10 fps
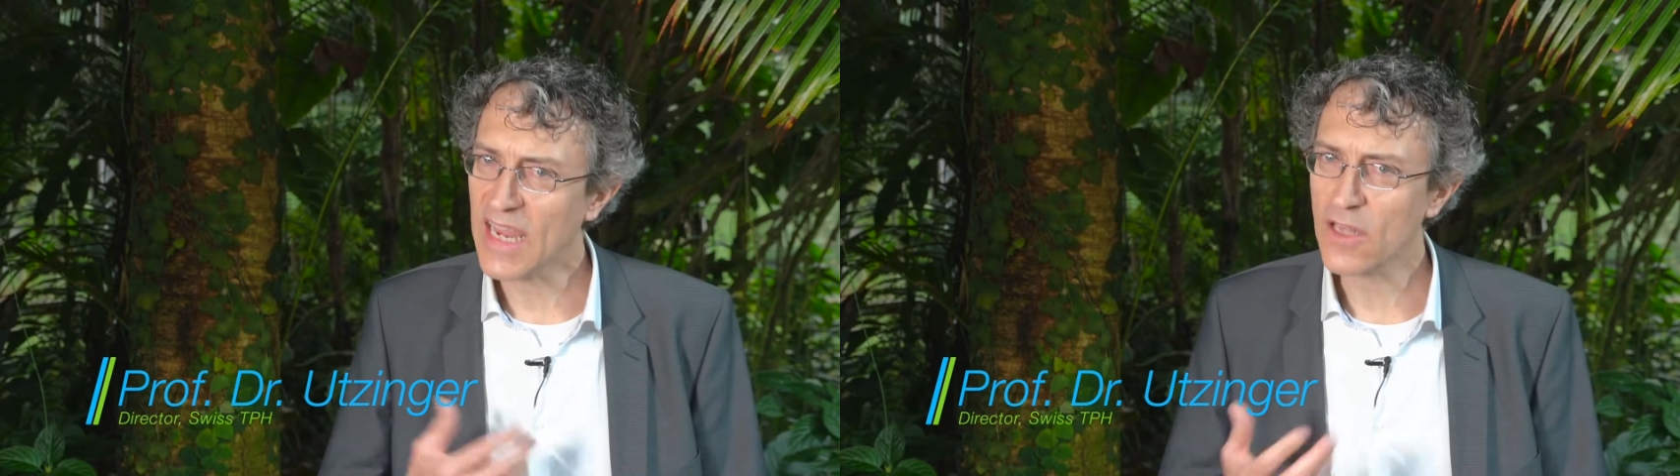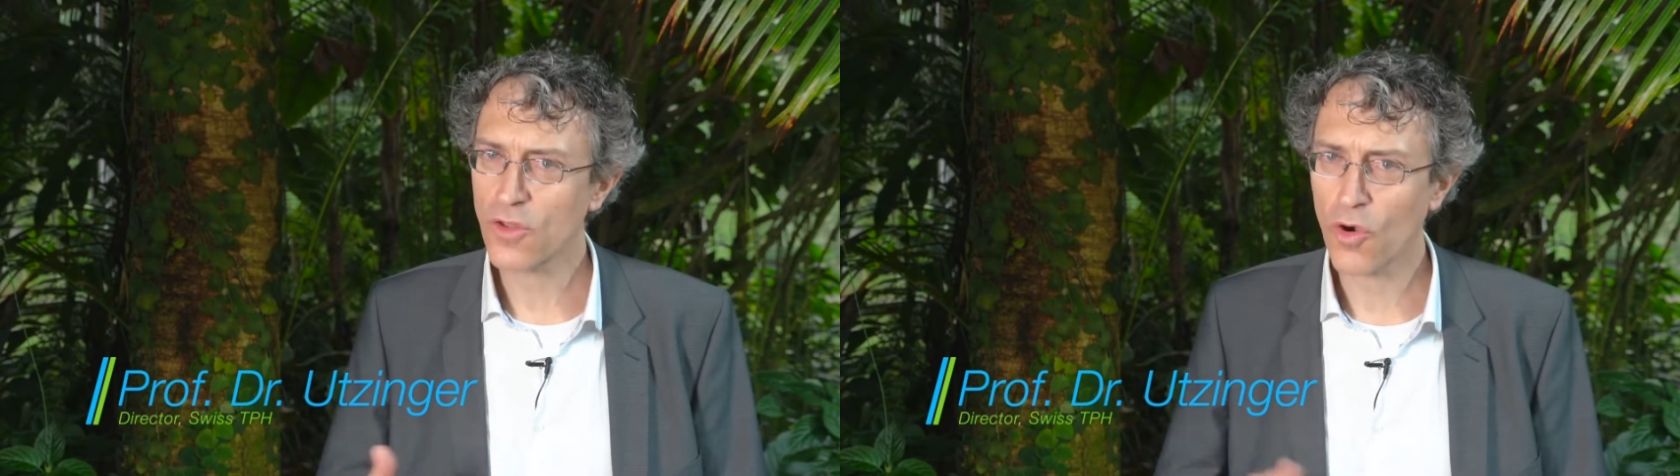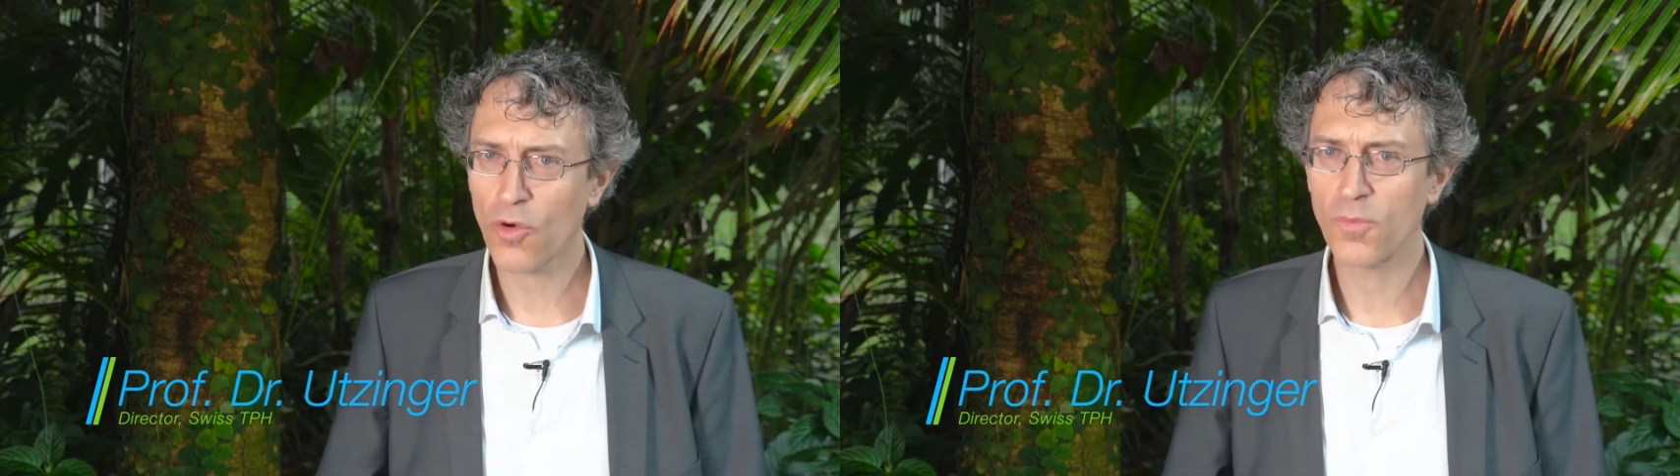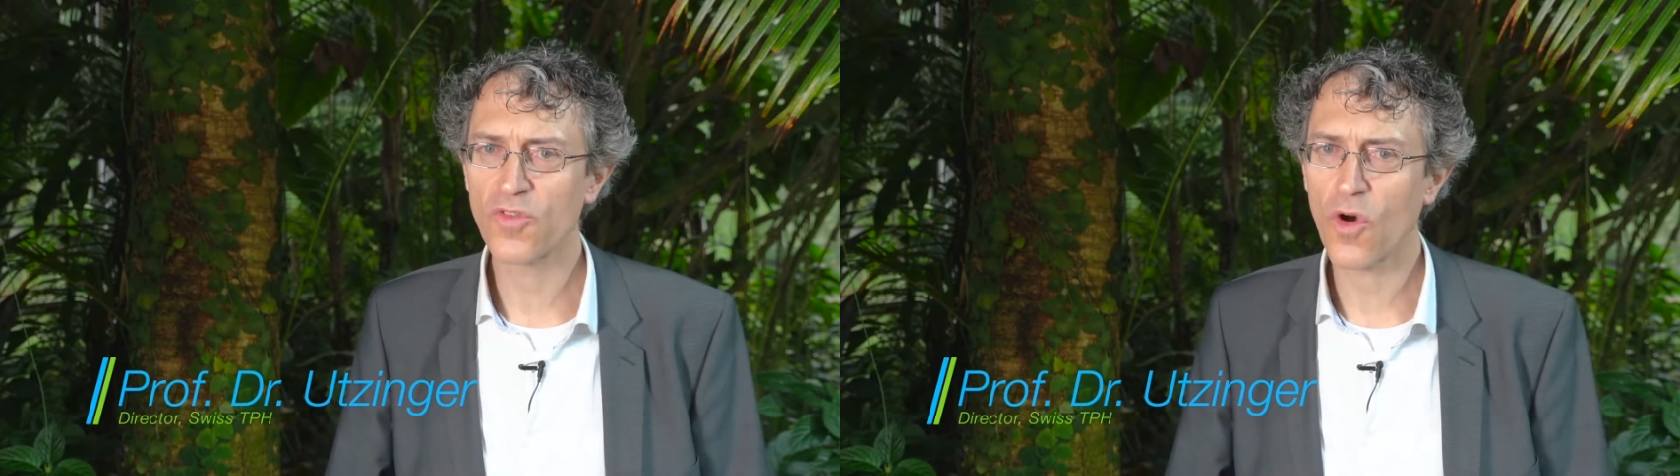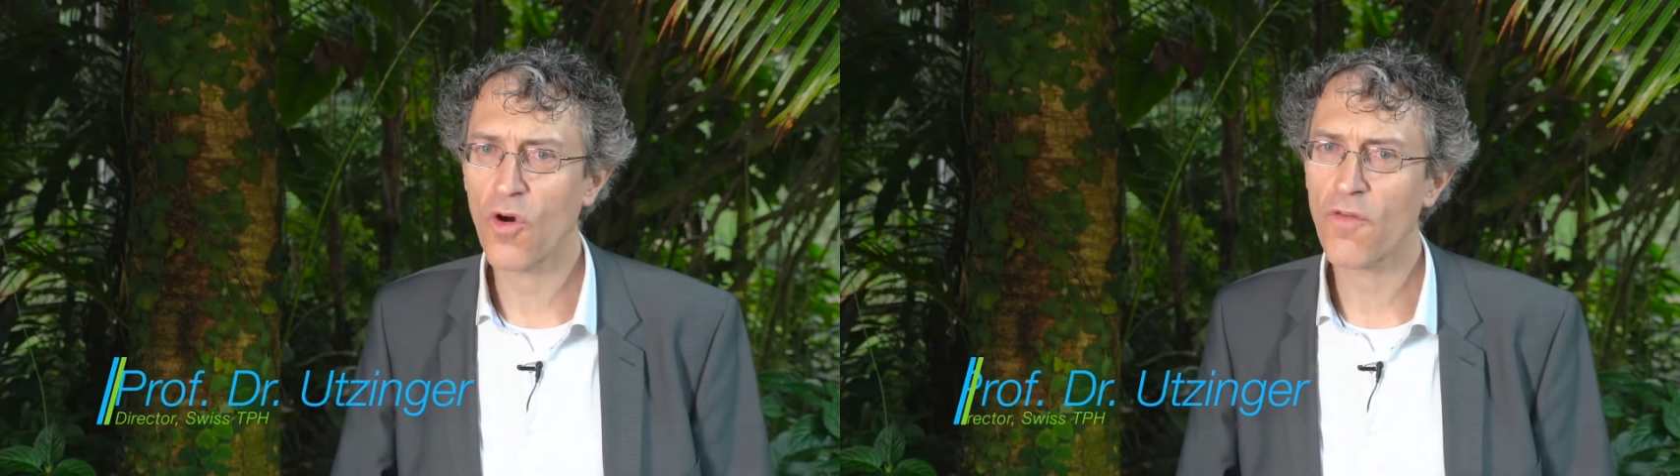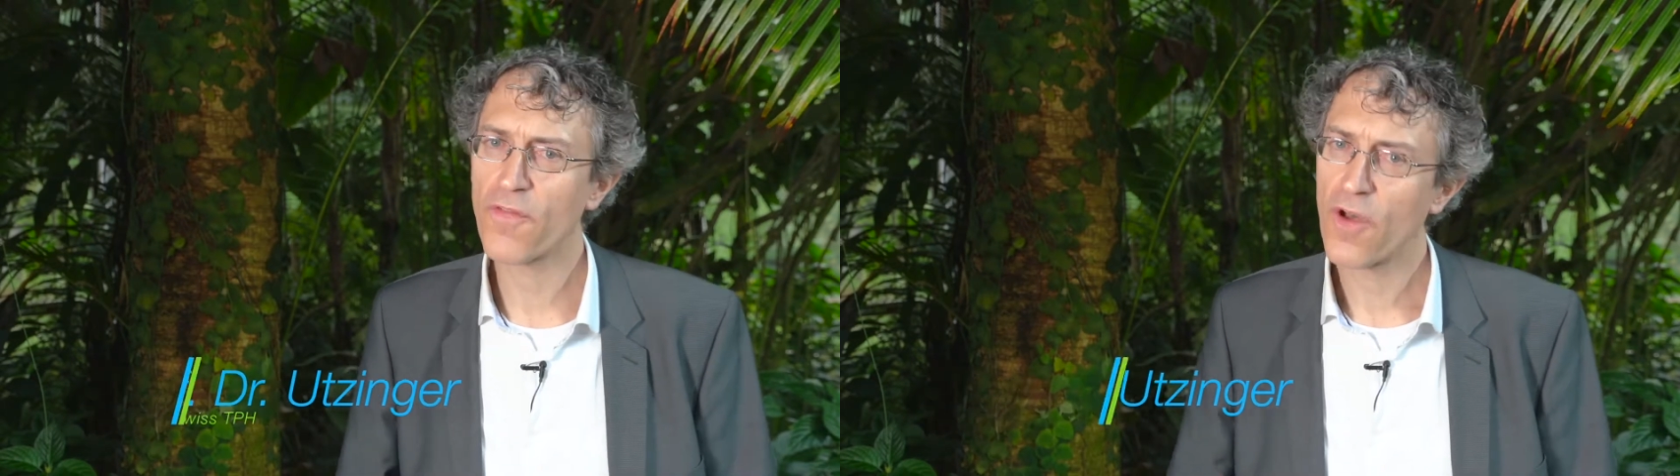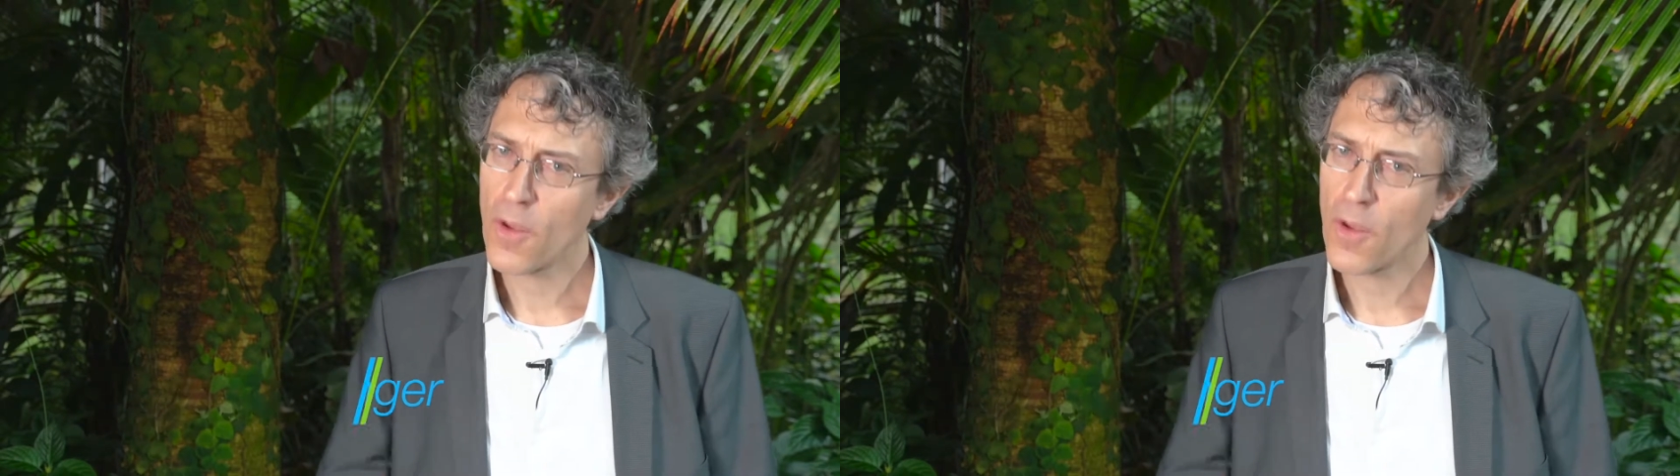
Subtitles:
in terms of